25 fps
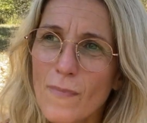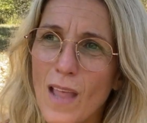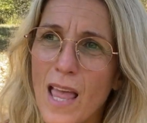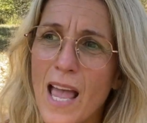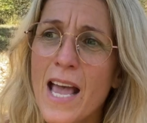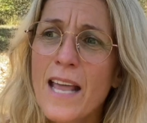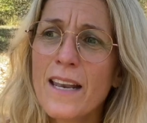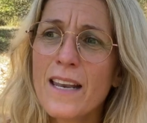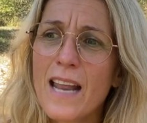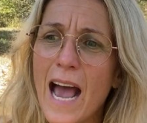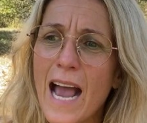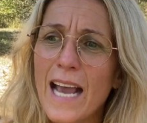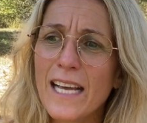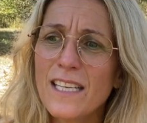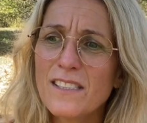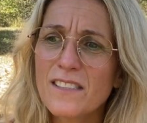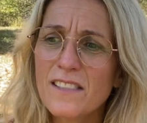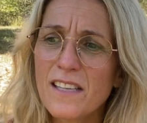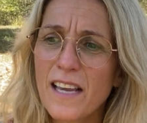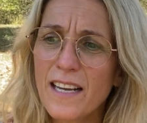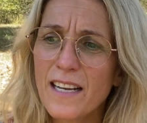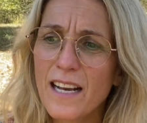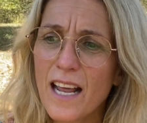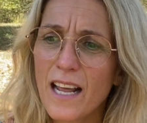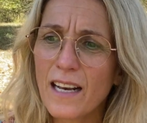And I
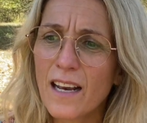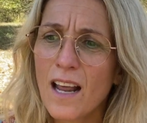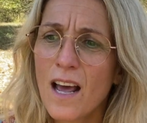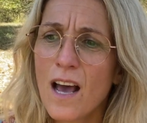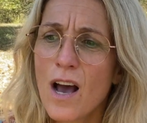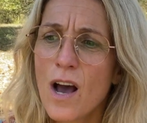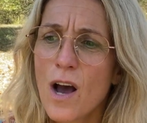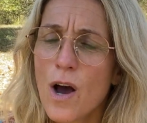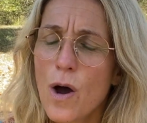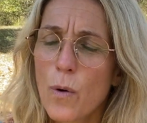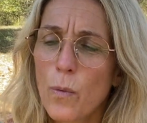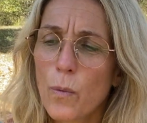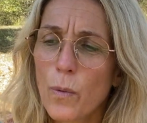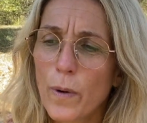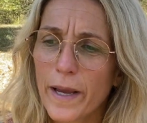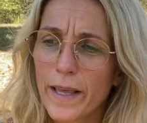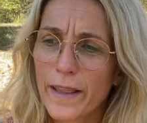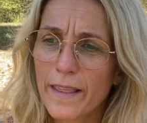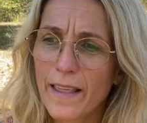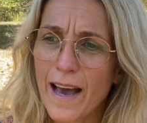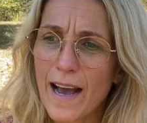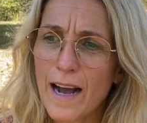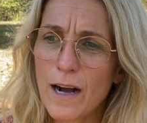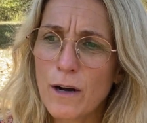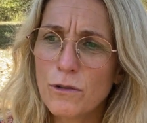say that
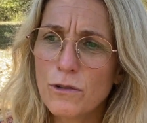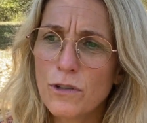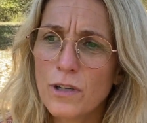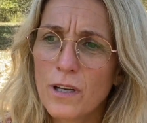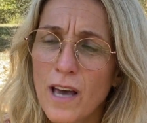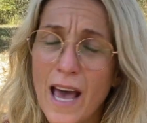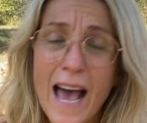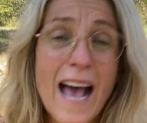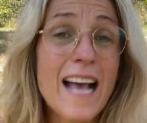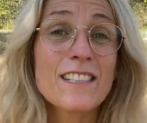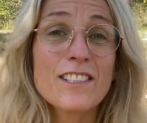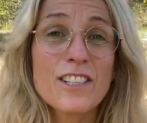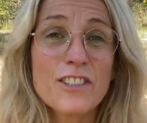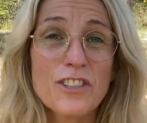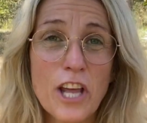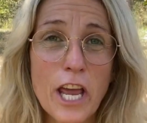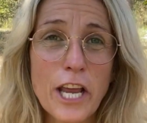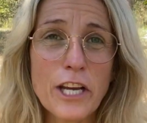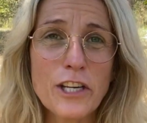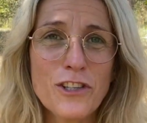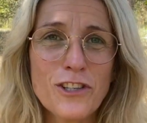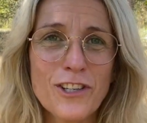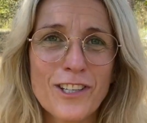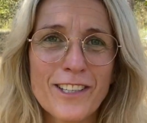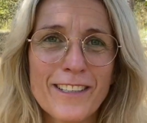without
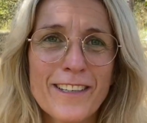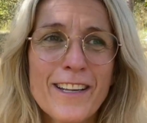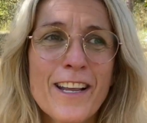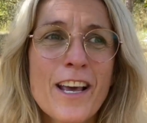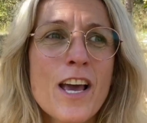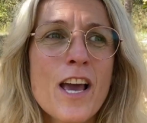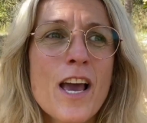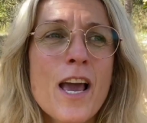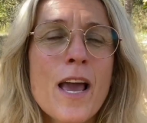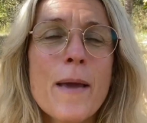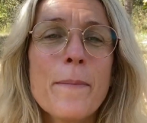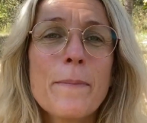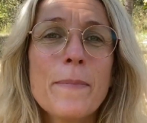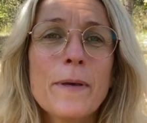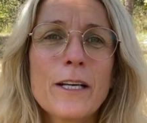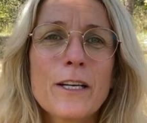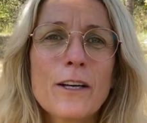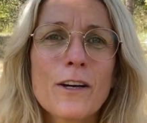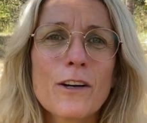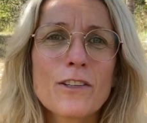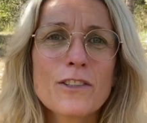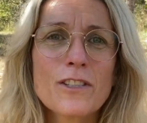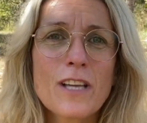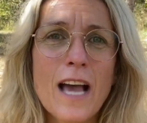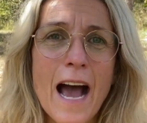hesitation,
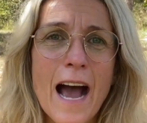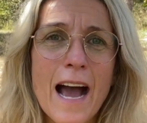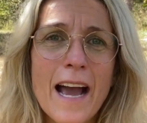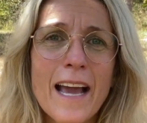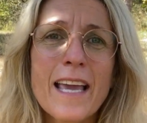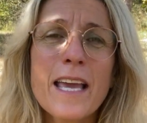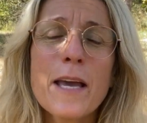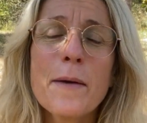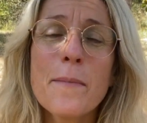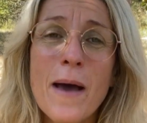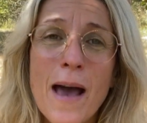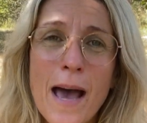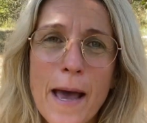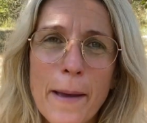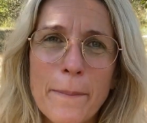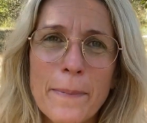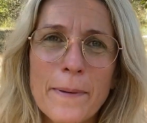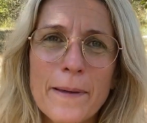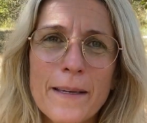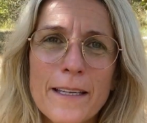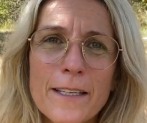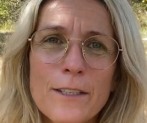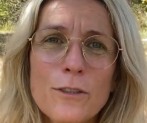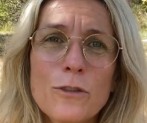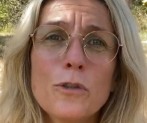because I am
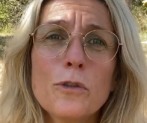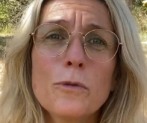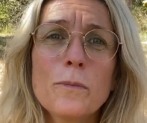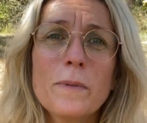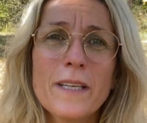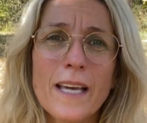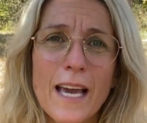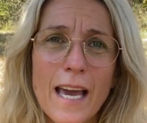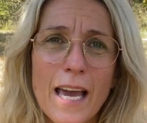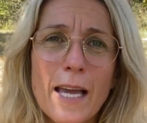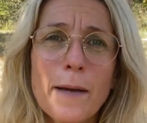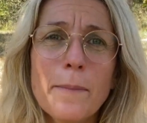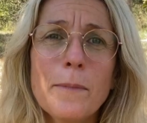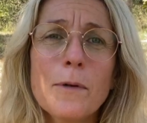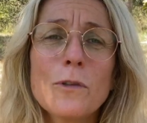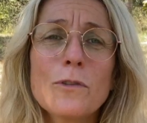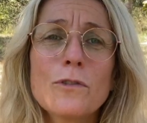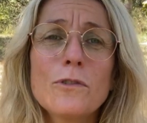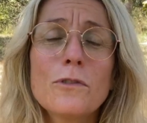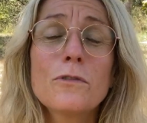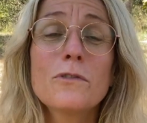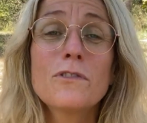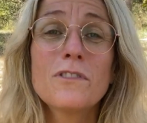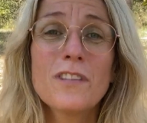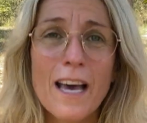happy to be able
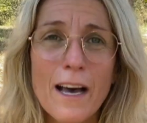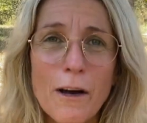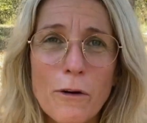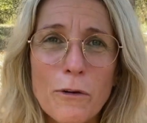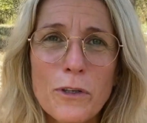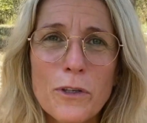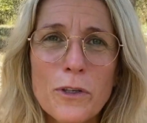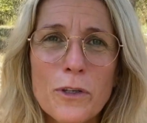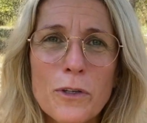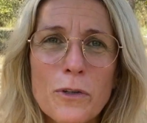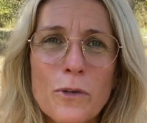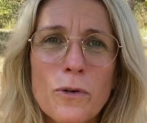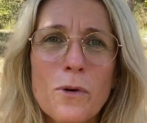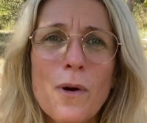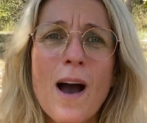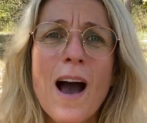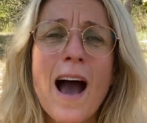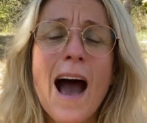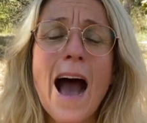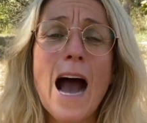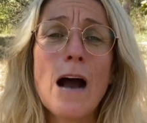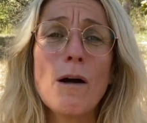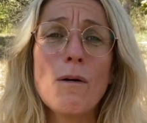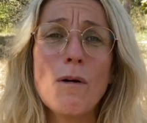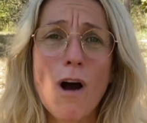to tell you
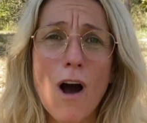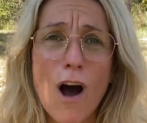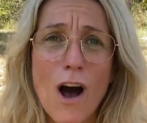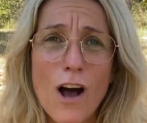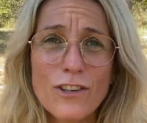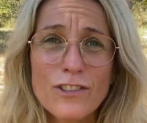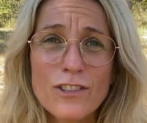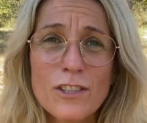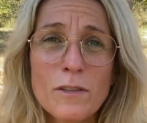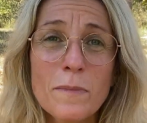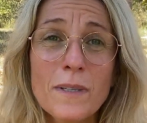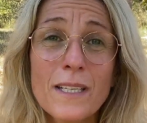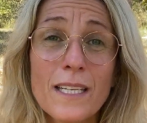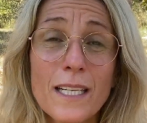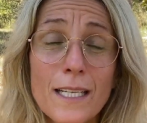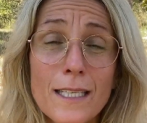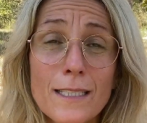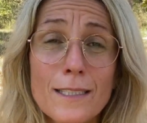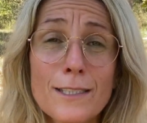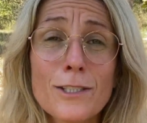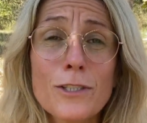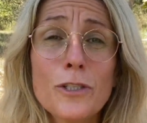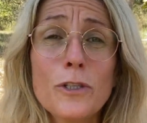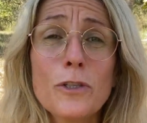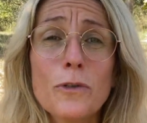how awesome it
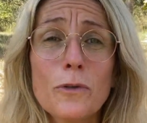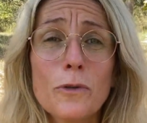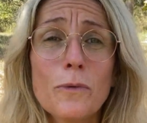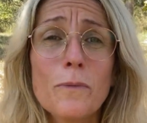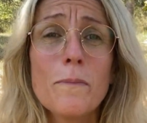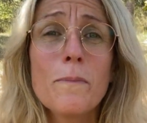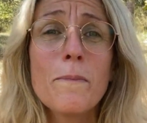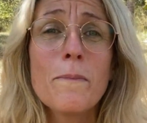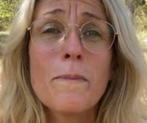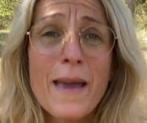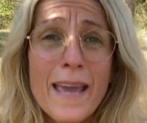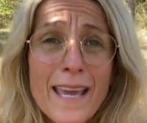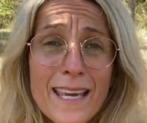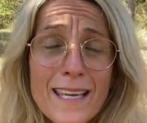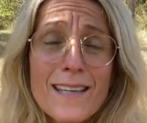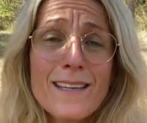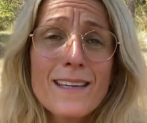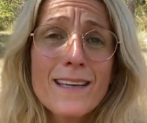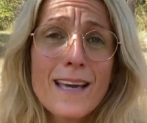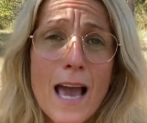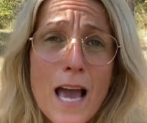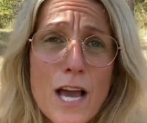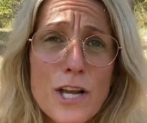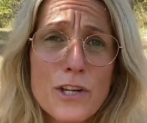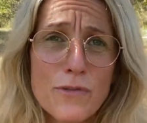is to make
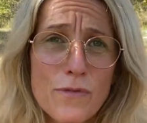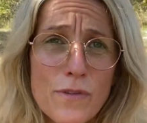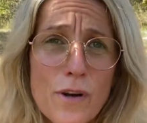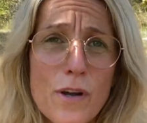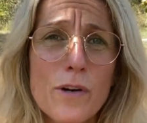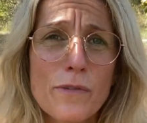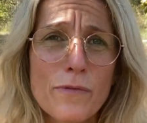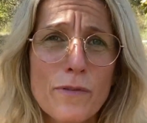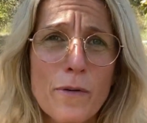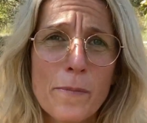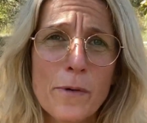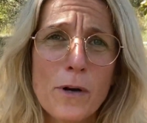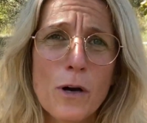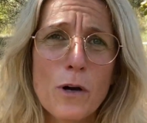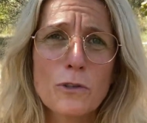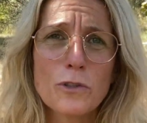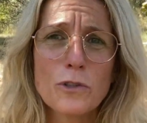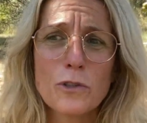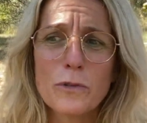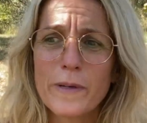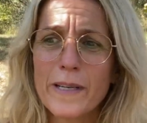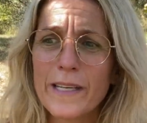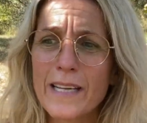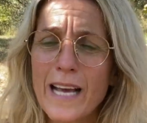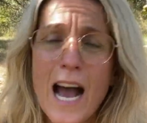cash flow from
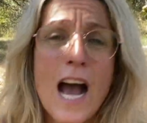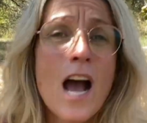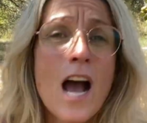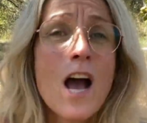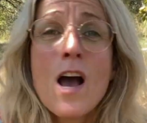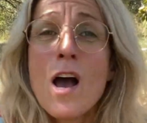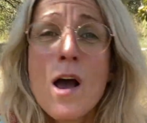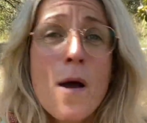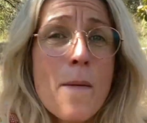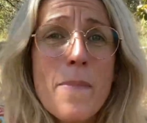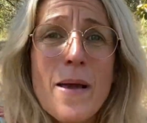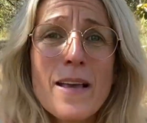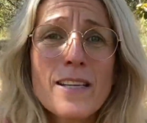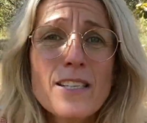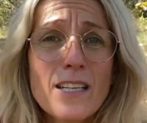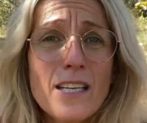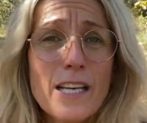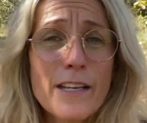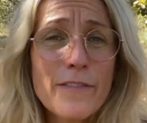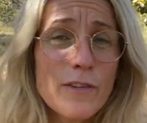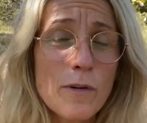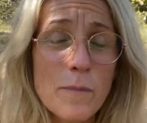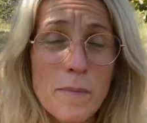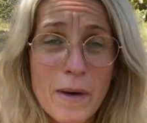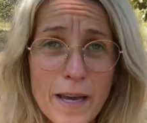Costa Rica, basically
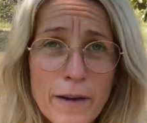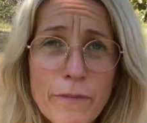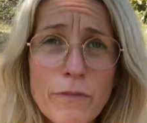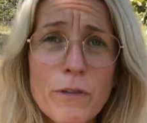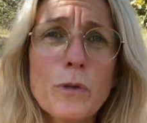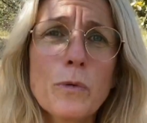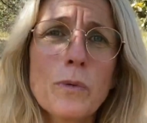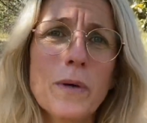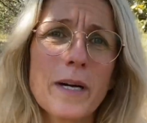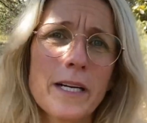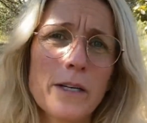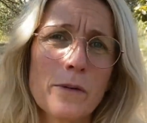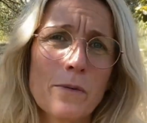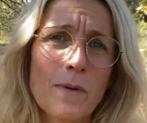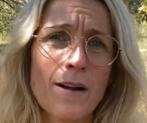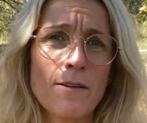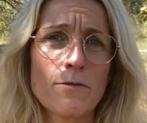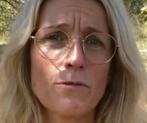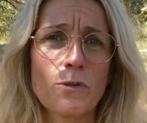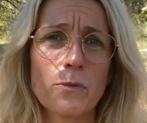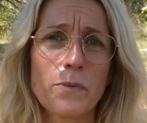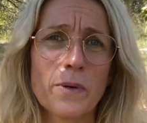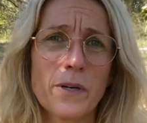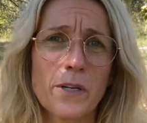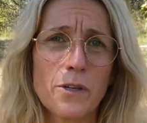from everywhere around
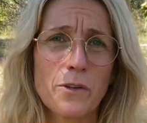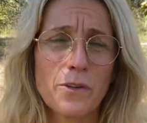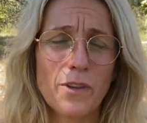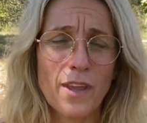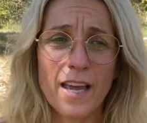the world.